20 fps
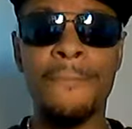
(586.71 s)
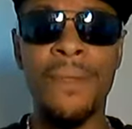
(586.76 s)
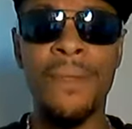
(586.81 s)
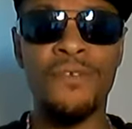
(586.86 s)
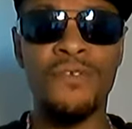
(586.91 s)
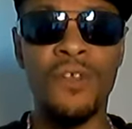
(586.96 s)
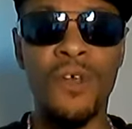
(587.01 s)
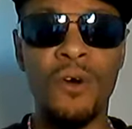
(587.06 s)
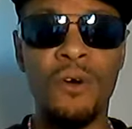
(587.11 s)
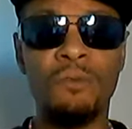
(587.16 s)

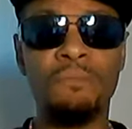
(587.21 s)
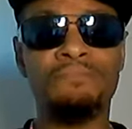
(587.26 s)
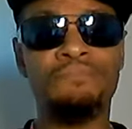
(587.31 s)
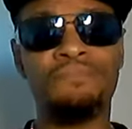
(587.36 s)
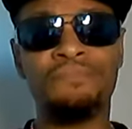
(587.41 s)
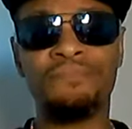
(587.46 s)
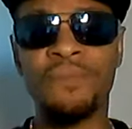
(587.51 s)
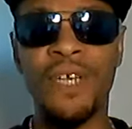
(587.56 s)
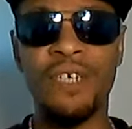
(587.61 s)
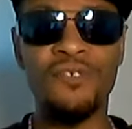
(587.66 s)

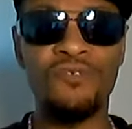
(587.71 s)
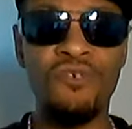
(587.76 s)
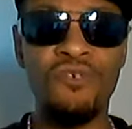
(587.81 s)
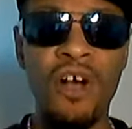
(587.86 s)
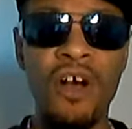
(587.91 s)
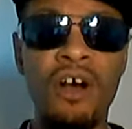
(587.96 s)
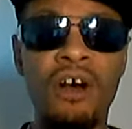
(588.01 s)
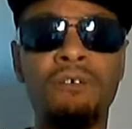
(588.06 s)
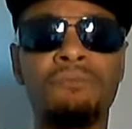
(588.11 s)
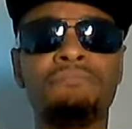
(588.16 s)
So, a
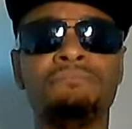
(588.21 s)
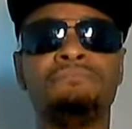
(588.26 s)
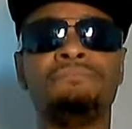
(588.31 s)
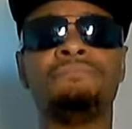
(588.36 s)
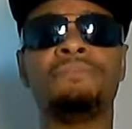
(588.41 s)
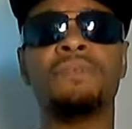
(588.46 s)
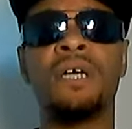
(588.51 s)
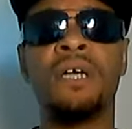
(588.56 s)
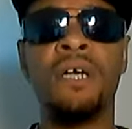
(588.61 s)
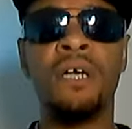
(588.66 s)
draw,
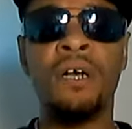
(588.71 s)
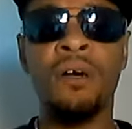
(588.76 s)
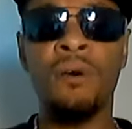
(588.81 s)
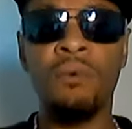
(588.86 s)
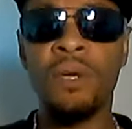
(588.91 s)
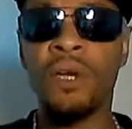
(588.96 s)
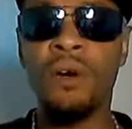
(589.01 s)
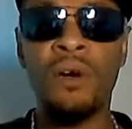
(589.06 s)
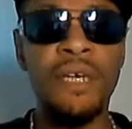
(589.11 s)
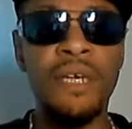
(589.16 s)

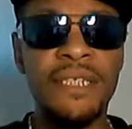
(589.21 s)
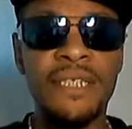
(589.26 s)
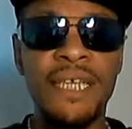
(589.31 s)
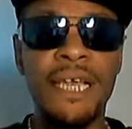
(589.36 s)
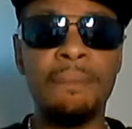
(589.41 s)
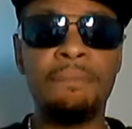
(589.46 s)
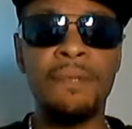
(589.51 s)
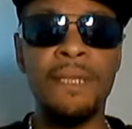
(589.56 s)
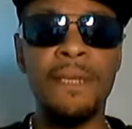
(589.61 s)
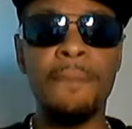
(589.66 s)
we're going to
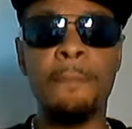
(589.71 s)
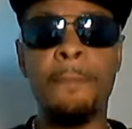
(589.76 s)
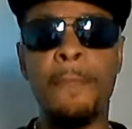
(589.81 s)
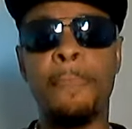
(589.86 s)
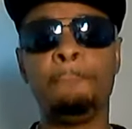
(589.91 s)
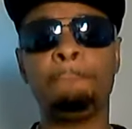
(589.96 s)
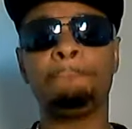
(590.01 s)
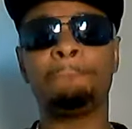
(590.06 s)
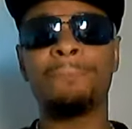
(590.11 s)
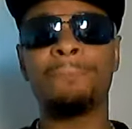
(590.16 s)
accept
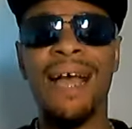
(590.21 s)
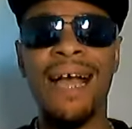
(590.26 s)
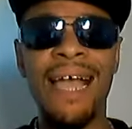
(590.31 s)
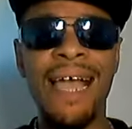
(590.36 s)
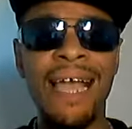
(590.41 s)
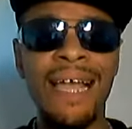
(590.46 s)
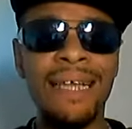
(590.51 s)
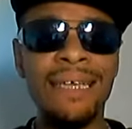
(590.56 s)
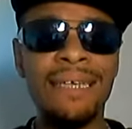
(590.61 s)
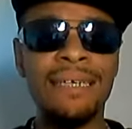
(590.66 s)
it. I
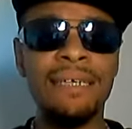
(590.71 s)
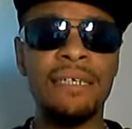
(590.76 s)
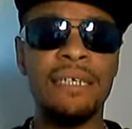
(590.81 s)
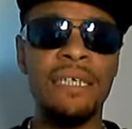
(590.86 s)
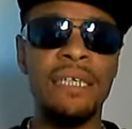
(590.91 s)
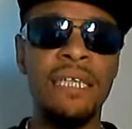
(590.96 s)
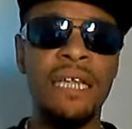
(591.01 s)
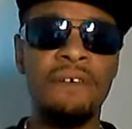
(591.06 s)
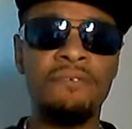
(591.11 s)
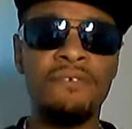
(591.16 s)
had
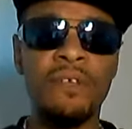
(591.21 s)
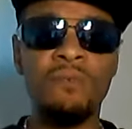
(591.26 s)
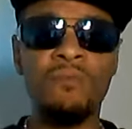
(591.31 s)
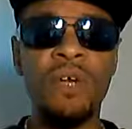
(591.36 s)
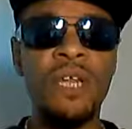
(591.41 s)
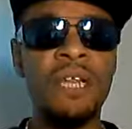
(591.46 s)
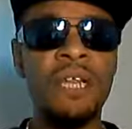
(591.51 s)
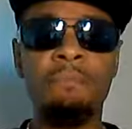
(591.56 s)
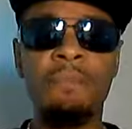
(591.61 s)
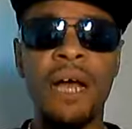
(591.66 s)
Golovkin
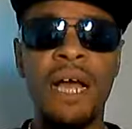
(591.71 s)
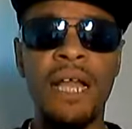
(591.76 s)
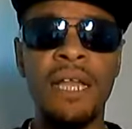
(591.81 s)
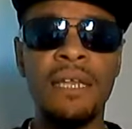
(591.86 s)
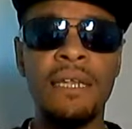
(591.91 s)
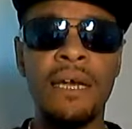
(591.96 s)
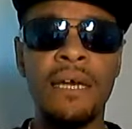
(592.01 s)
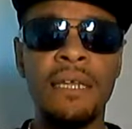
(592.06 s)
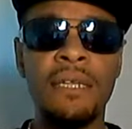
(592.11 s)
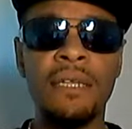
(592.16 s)
winning by
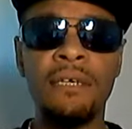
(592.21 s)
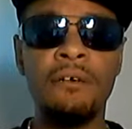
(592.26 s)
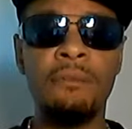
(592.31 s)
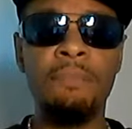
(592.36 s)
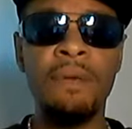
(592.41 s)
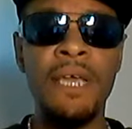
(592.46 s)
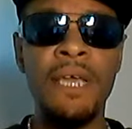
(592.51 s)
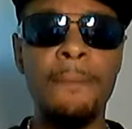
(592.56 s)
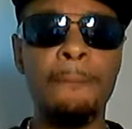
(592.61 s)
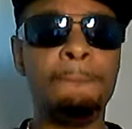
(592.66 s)
a little
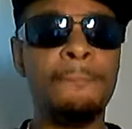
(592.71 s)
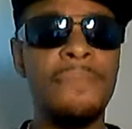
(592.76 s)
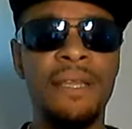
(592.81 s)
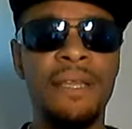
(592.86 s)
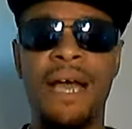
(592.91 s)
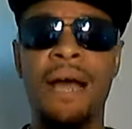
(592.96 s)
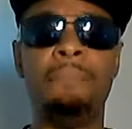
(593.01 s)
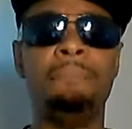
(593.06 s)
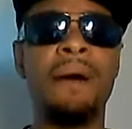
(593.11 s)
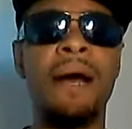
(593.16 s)
bit, but
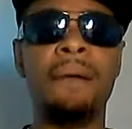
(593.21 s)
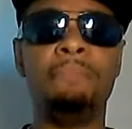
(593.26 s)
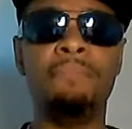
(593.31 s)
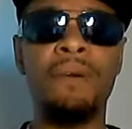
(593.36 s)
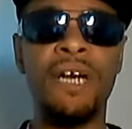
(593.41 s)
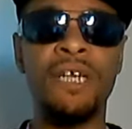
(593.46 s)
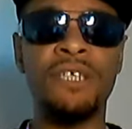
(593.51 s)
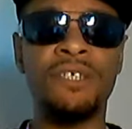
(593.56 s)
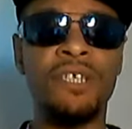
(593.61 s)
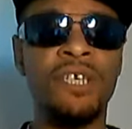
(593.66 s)
not by
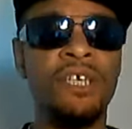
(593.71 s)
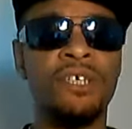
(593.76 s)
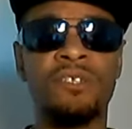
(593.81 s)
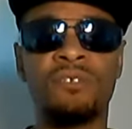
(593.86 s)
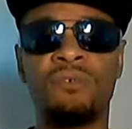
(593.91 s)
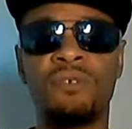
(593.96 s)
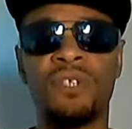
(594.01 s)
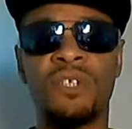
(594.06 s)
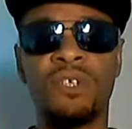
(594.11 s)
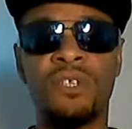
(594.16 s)
much. So,
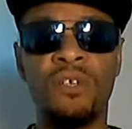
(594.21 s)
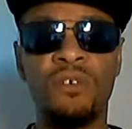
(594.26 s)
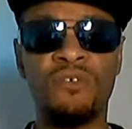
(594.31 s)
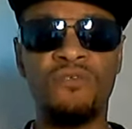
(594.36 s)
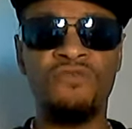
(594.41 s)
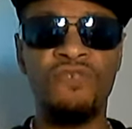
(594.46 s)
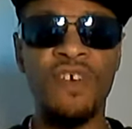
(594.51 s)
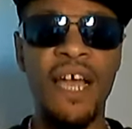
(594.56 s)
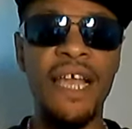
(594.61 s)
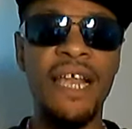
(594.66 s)
it was a
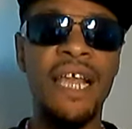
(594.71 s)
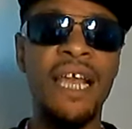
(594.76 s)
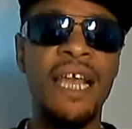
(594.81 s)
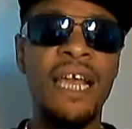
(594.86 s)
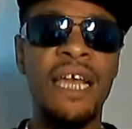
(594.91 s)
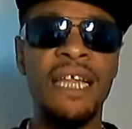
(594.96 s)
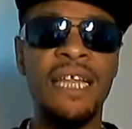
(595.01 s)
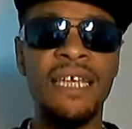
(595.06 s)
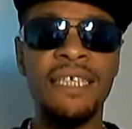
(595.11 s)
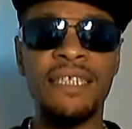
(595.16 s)
close fight.
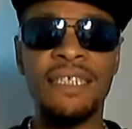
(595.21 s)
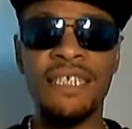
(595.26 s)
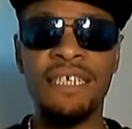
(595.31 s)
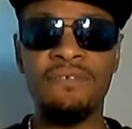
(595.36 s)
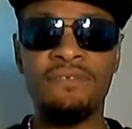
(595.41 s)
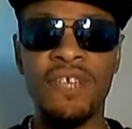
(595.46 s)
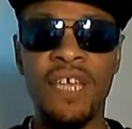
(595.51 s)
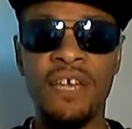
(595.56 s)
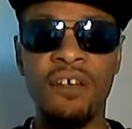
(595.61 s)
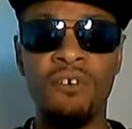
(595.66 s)
Let's see
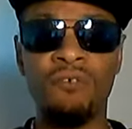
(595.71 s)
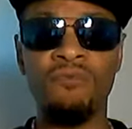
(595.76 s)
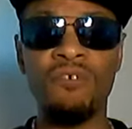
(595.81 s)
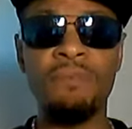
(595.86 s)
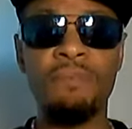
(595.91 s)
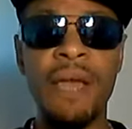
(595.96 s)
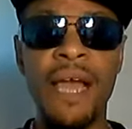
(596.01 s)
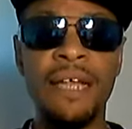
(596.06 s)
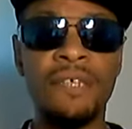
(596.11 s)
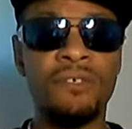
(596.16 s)
if they're going to
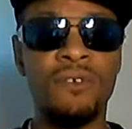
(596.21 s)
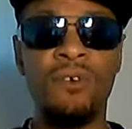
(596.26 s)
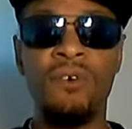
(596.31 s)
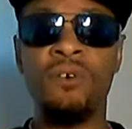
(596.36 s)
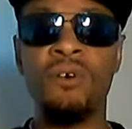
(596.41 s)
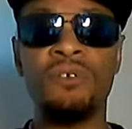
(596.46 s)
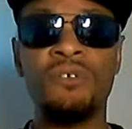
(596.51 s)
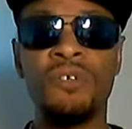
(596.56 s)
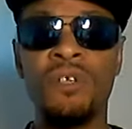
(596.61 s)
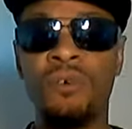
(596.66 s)
rematch.
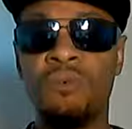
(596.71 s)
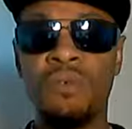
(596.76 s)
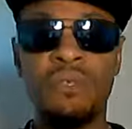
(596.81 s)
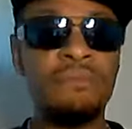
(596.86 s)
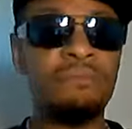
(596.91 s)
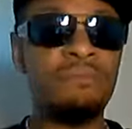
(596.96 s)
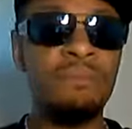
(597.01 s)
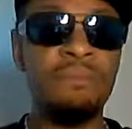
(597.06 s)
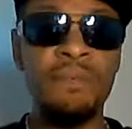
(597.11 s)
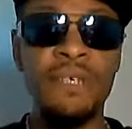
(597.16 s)
Or, you know
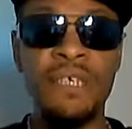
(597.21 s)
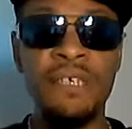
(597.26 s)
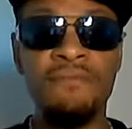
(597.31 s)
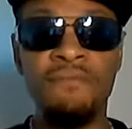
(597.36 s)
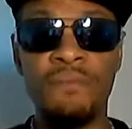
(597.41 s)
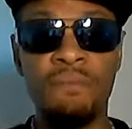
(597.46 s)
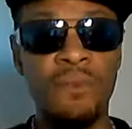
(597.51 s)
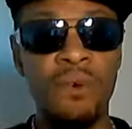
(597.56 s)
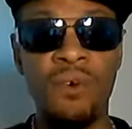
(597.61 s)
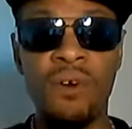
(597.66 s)
what would be
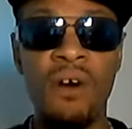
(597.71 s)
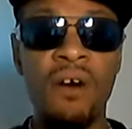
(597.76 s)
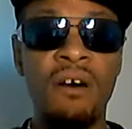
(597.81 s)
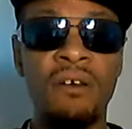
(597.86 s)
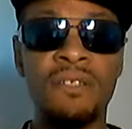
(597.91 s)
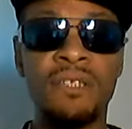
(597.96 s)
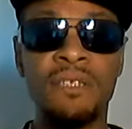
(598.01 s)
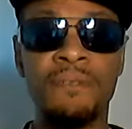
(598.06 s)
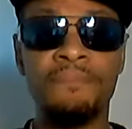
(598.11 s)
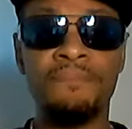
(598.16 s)
even more
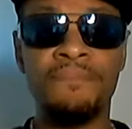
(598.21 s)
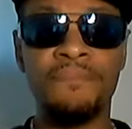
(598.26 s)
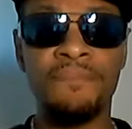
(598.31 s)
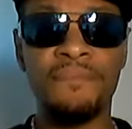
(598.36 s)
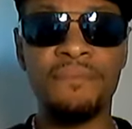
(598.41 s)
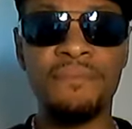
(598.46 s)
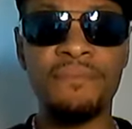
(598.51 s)
awesome?